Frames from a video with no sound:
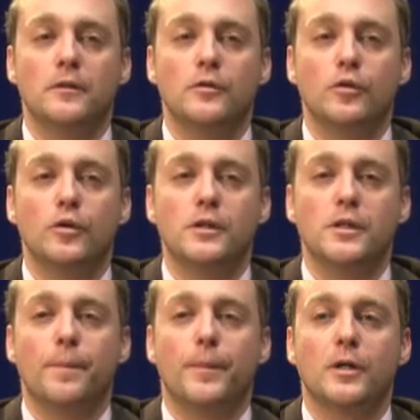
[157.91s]
during
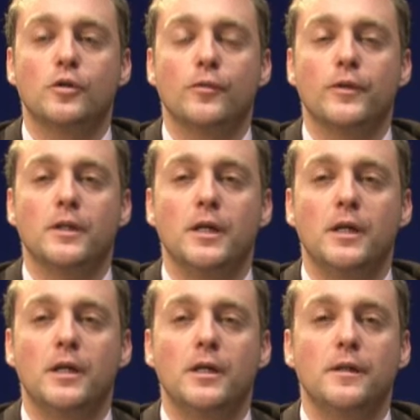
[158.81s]
some parts of the
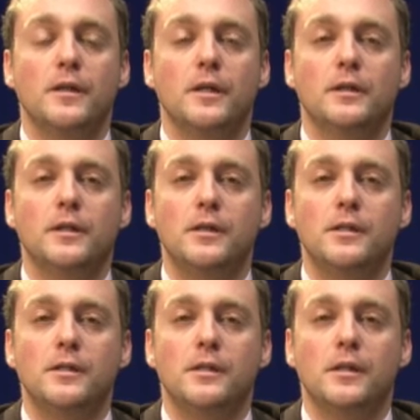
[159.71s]
day, the
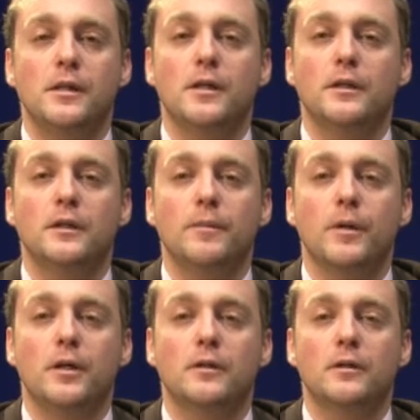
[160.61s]
electricity
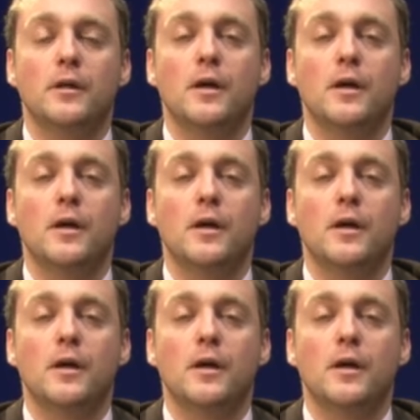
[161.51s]
demand